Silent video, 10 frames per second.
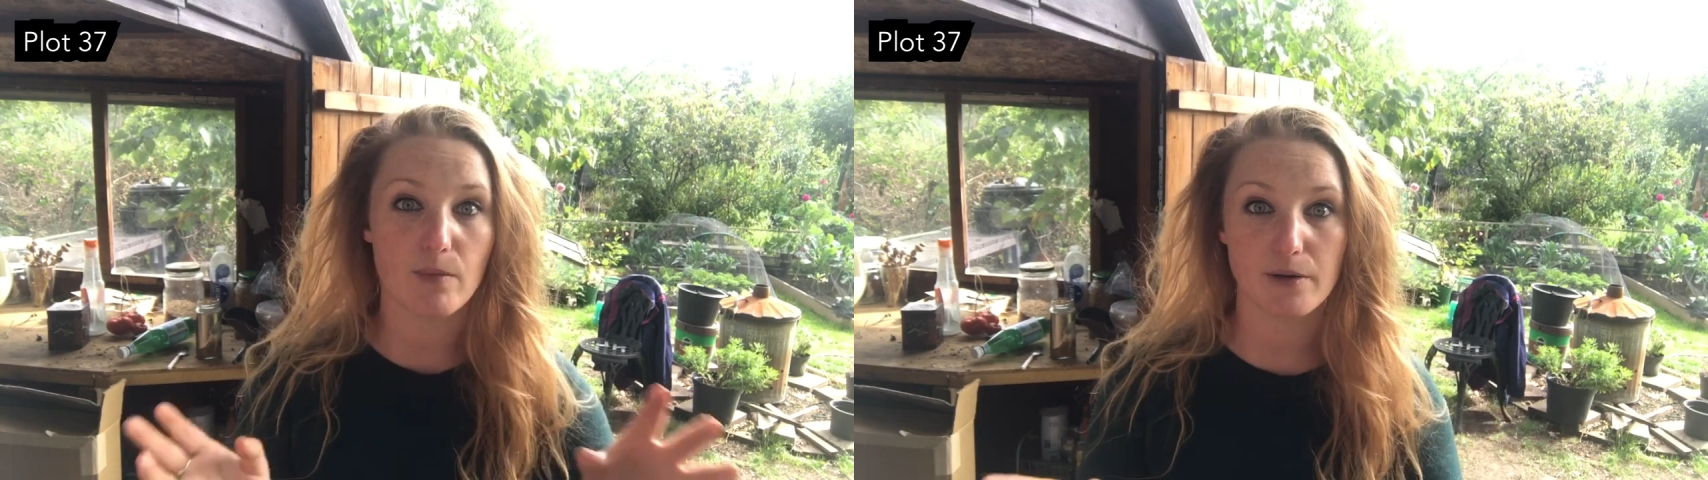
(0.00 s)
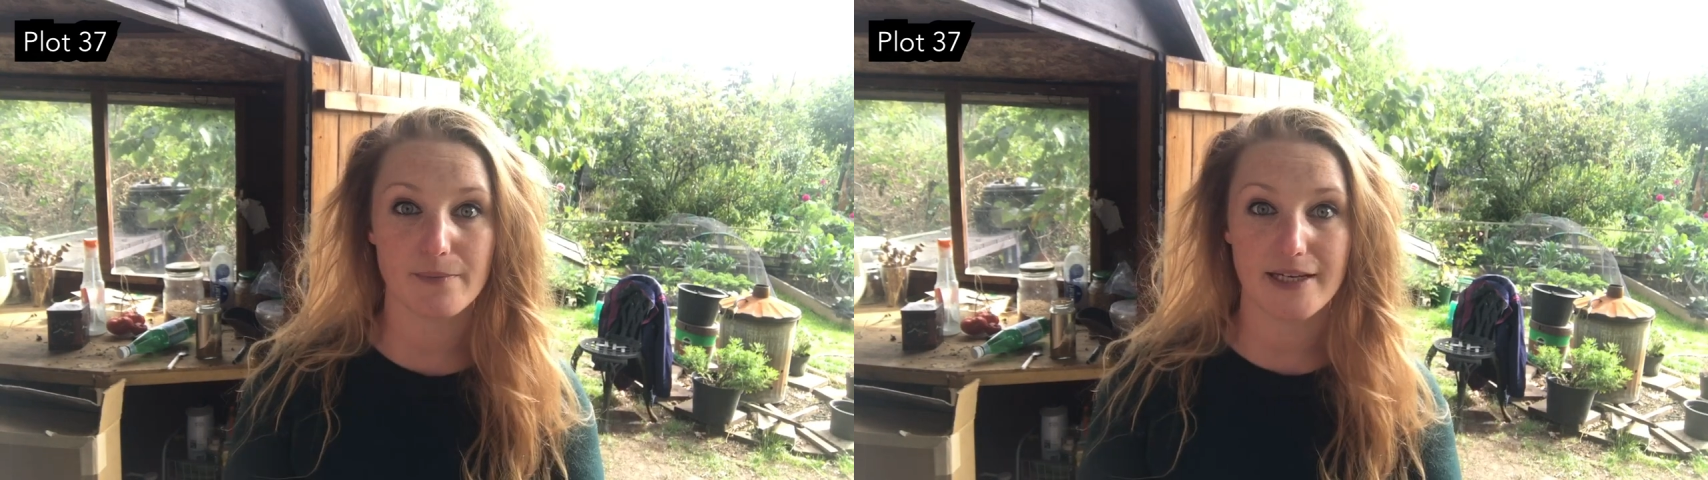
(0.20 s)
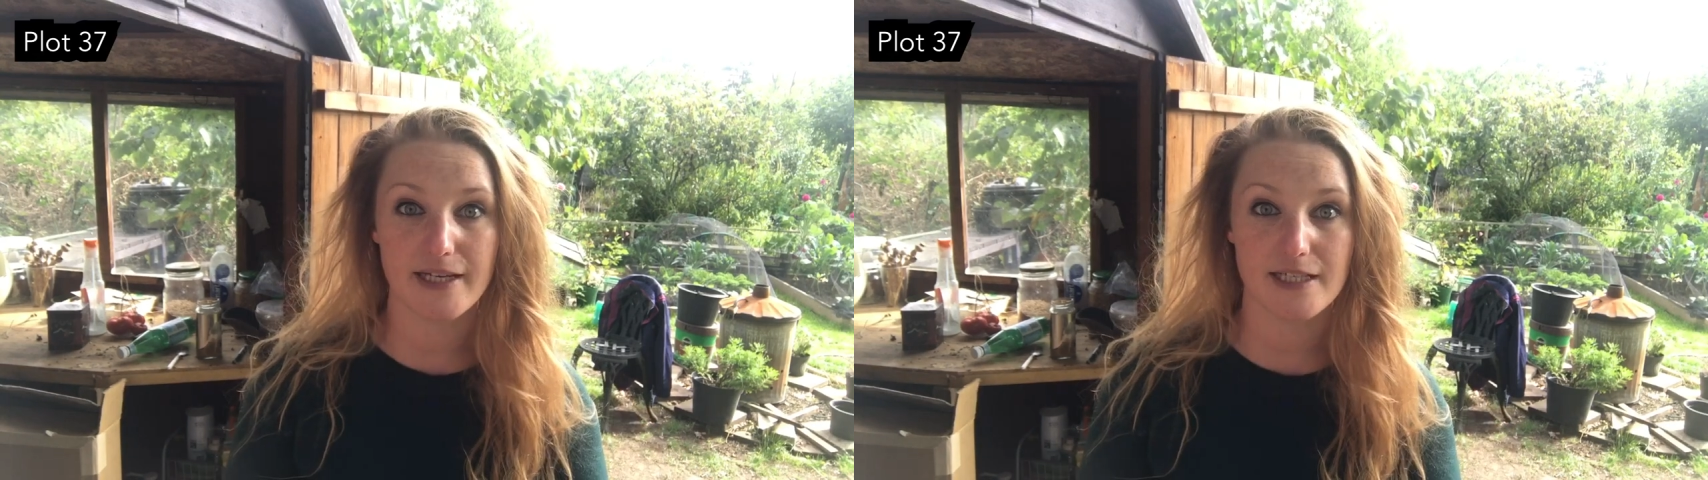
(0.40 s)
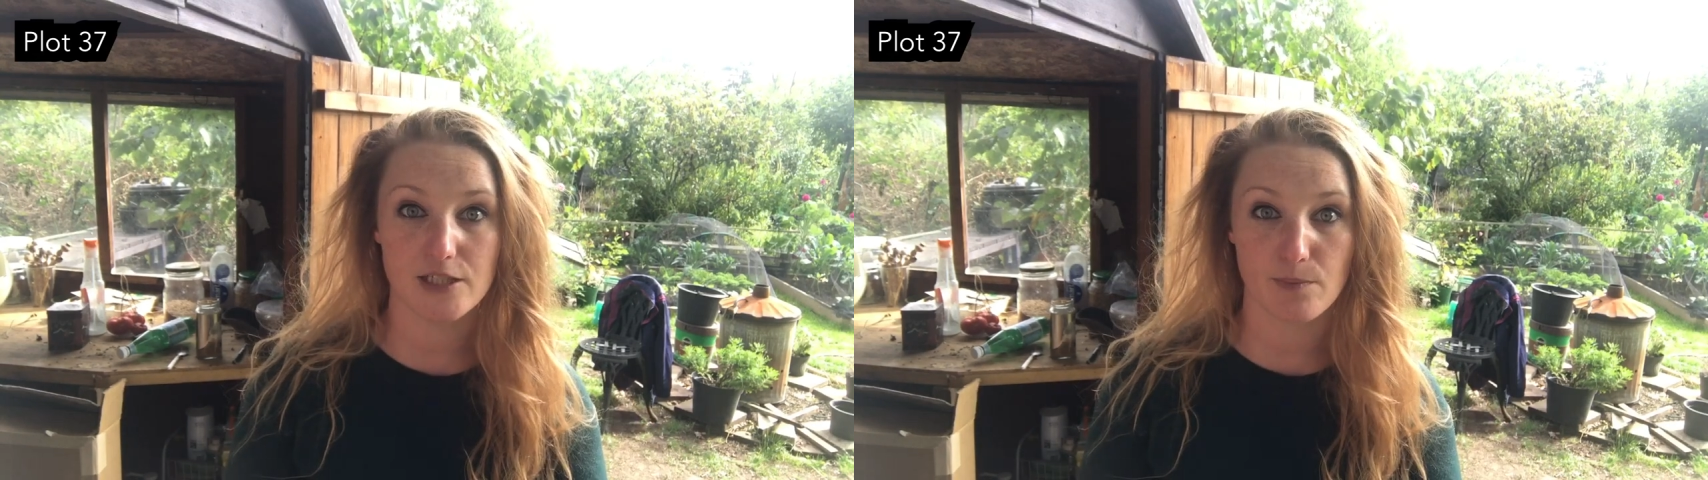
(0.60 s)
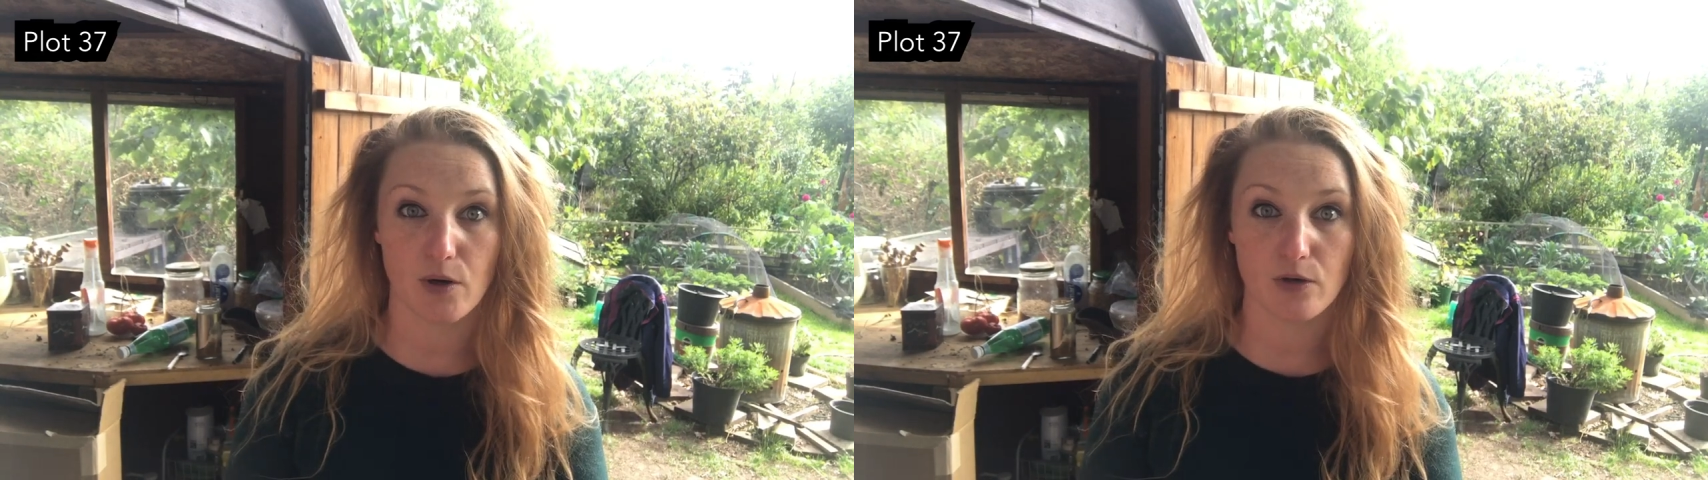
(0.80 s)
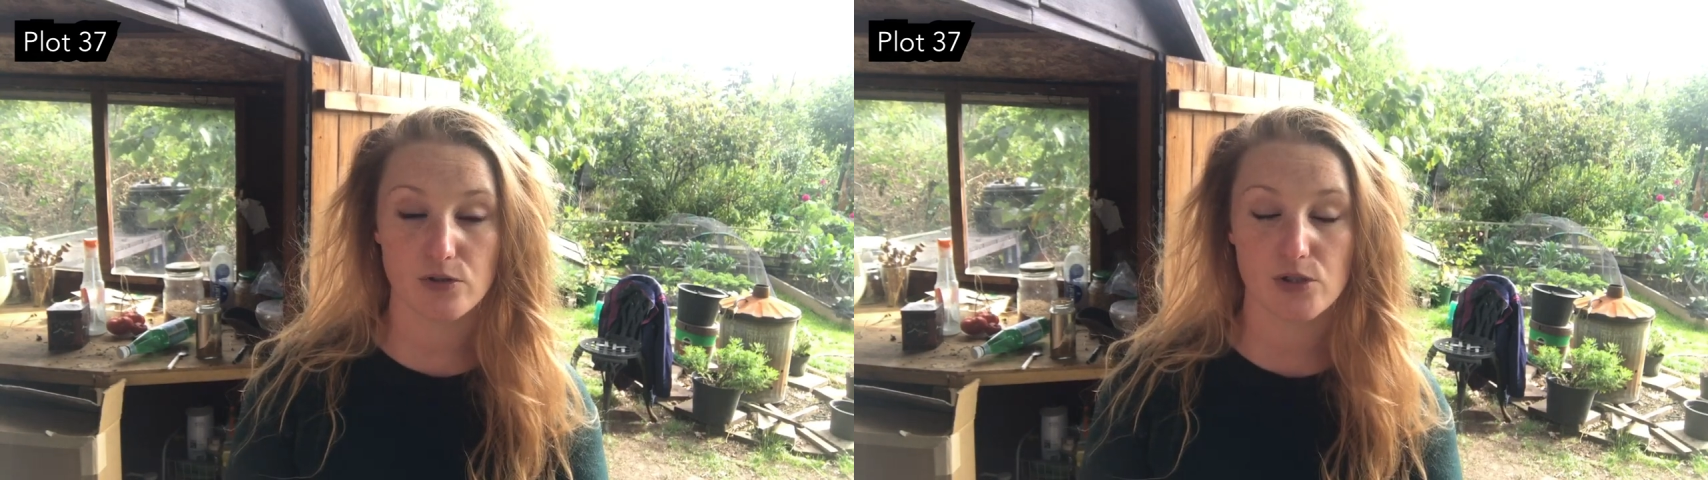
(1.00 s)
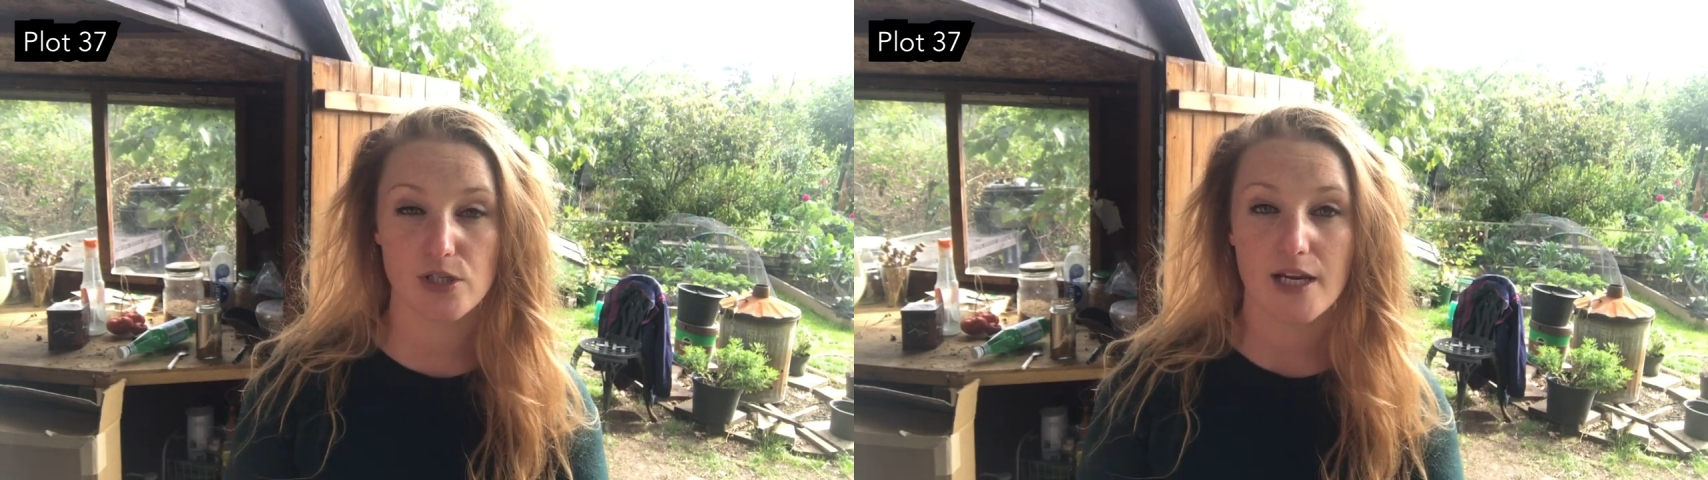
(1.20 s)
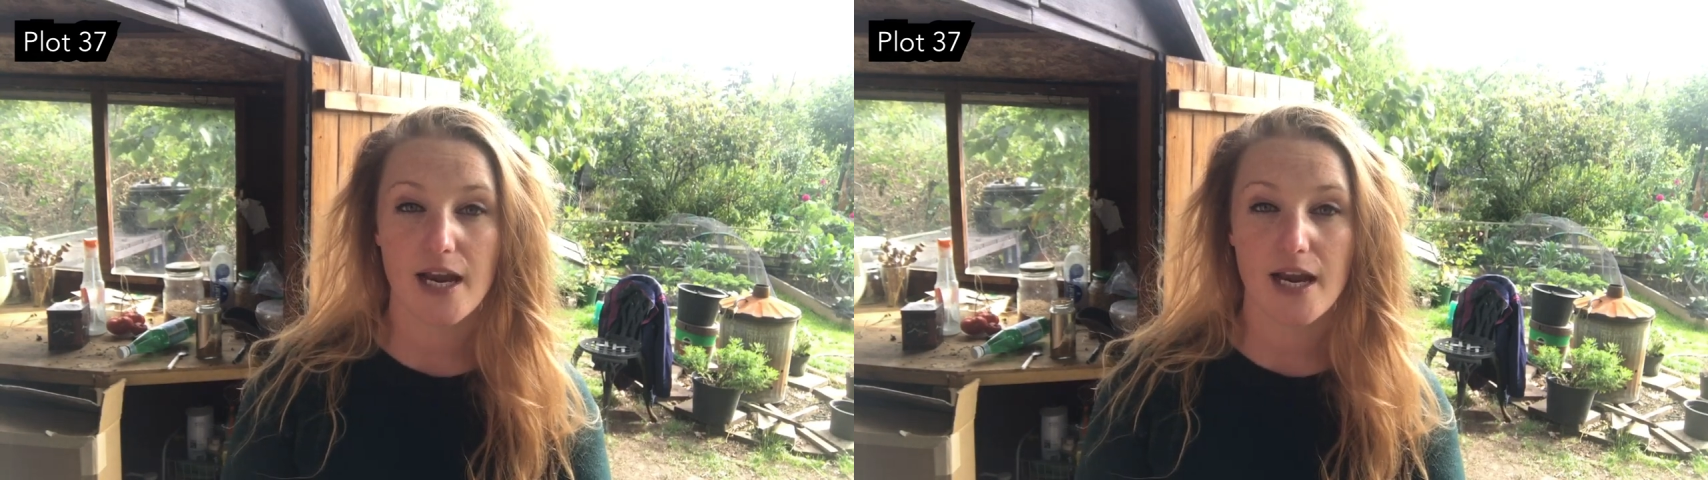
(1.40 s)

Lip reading: up into pots,